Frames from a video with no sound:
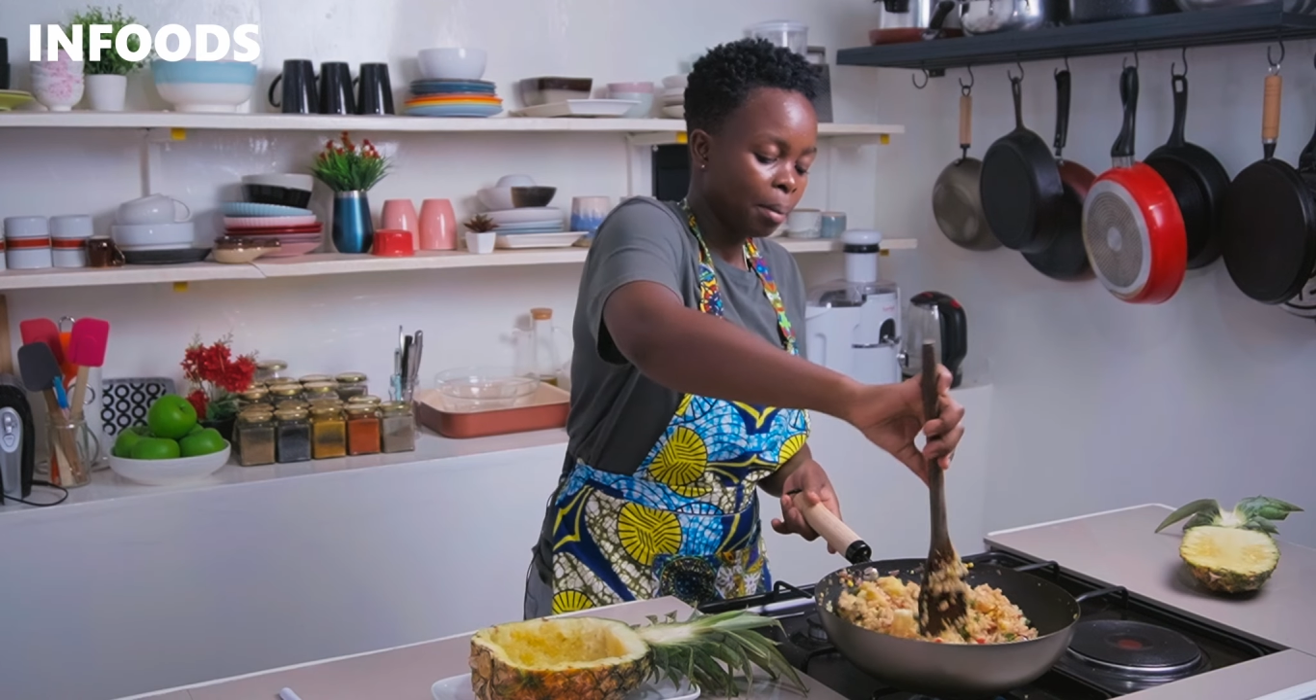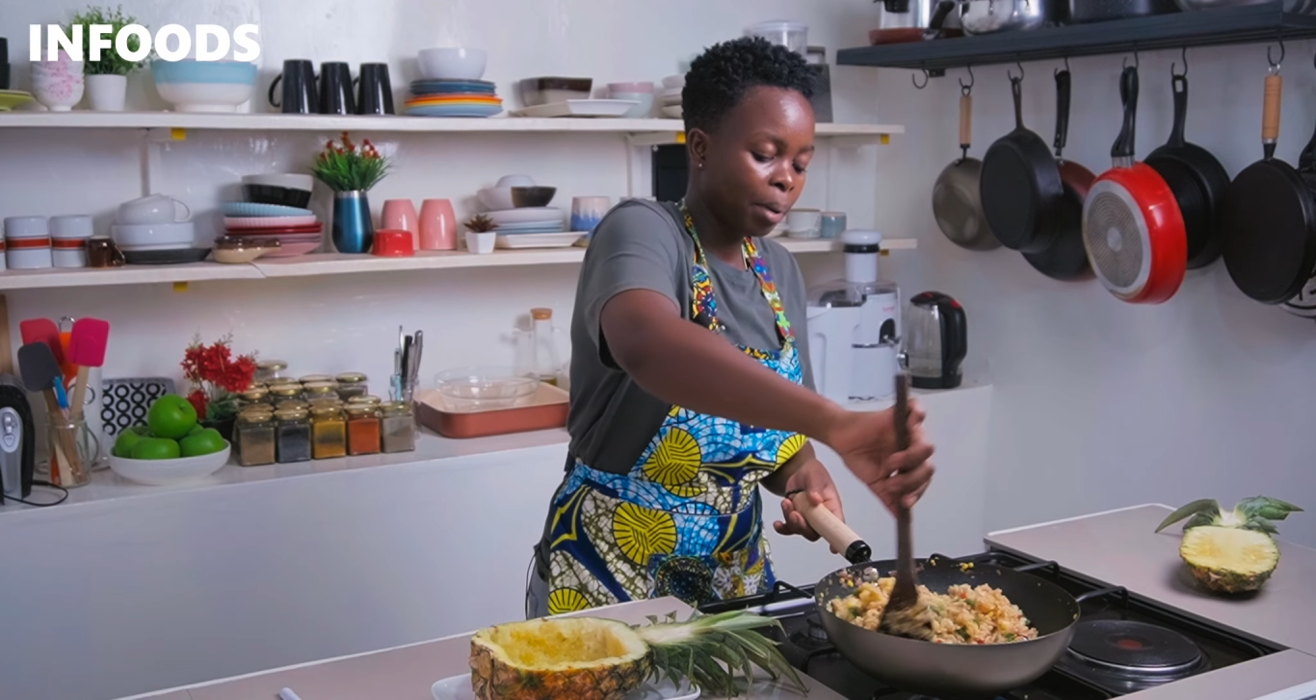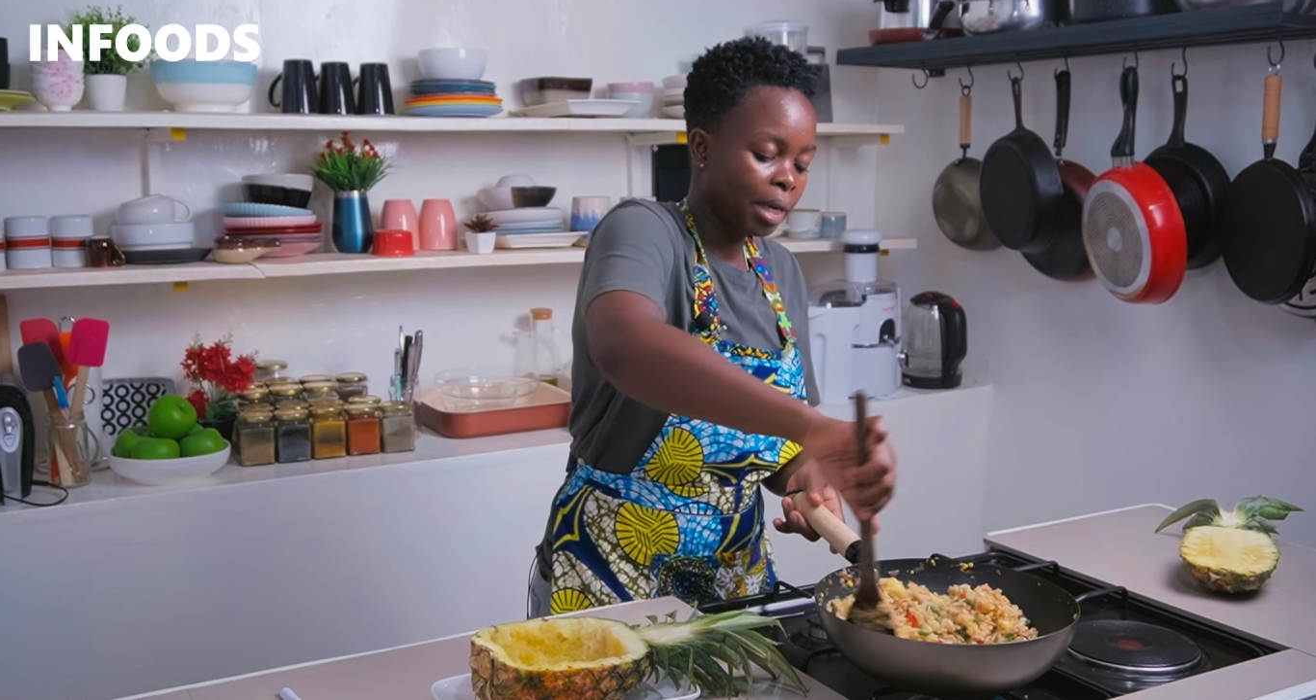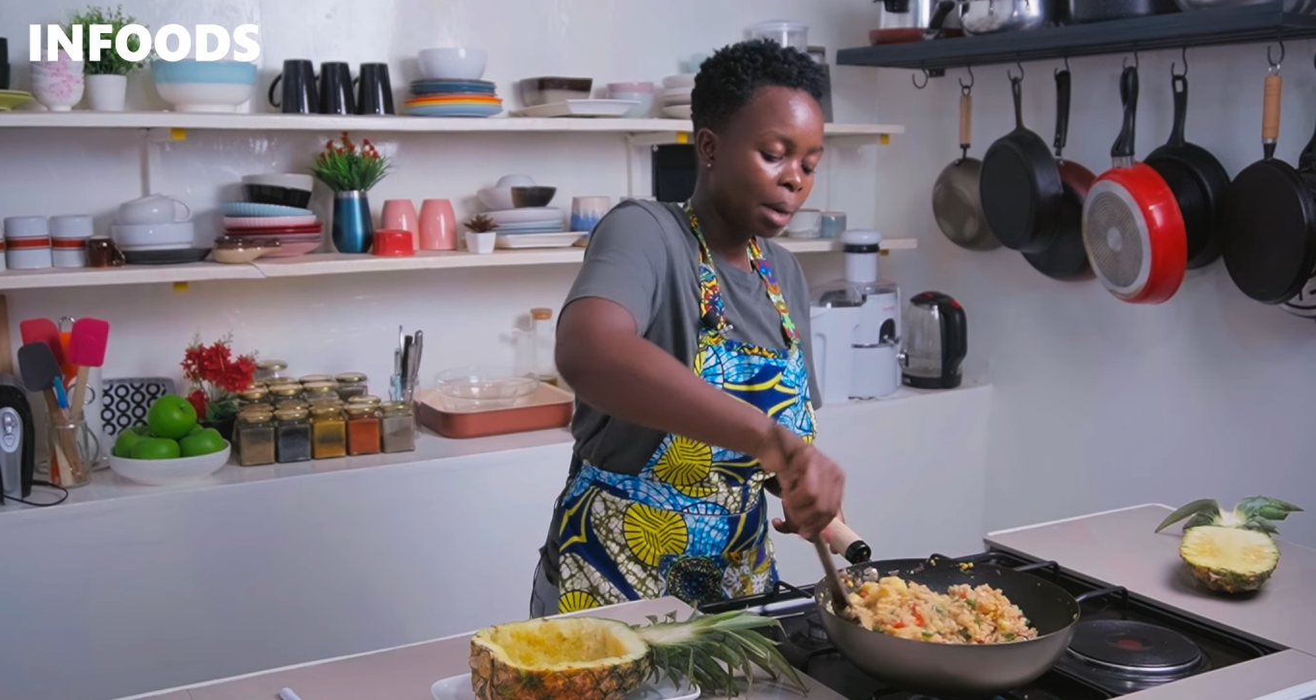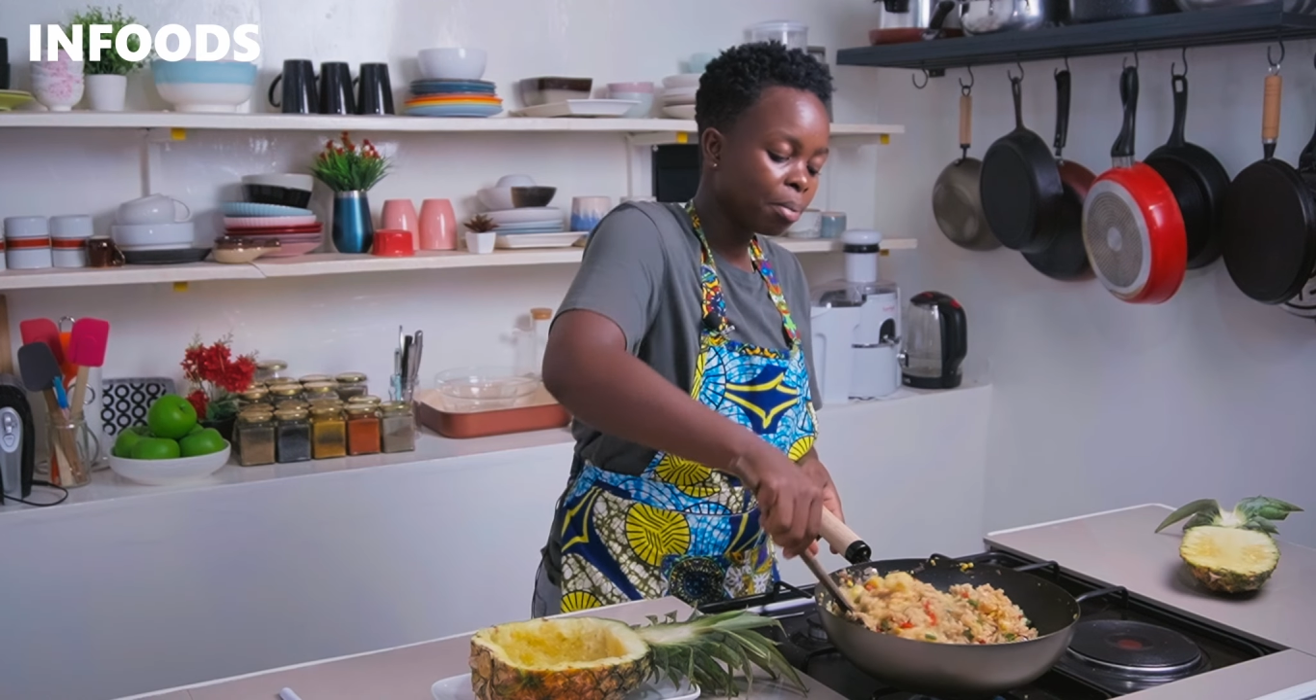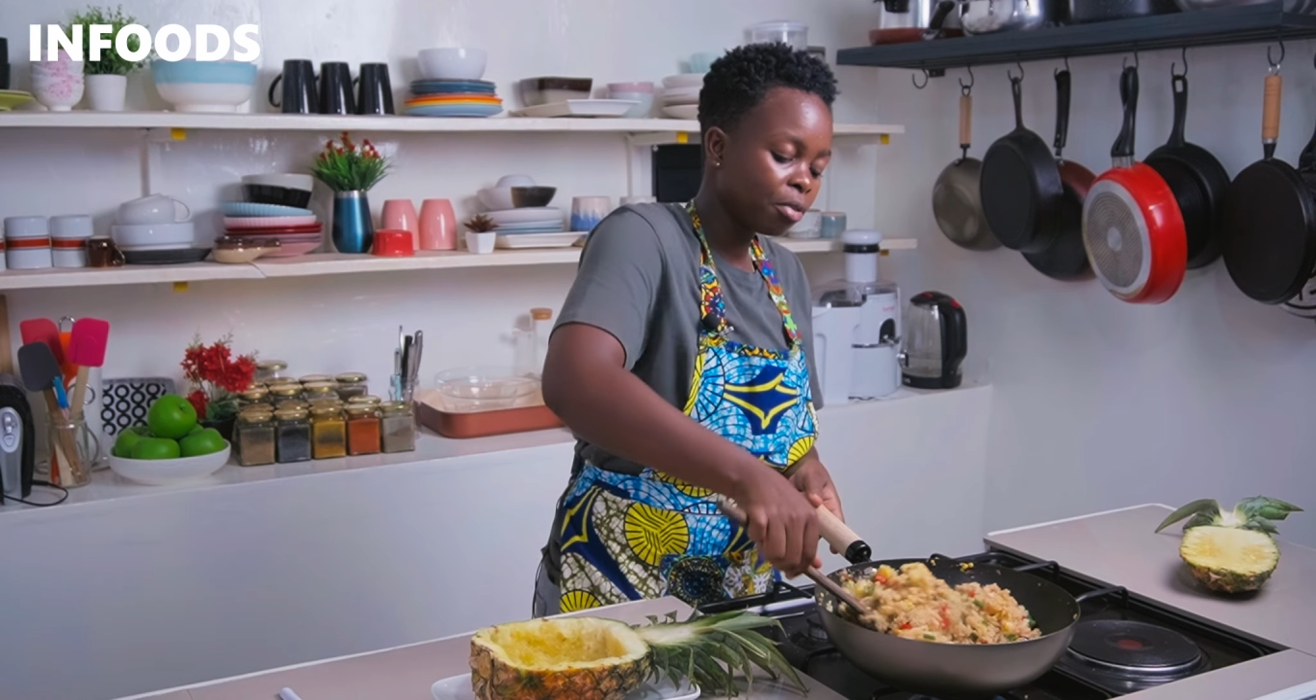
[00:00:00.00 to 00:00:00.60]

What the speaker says: pineapple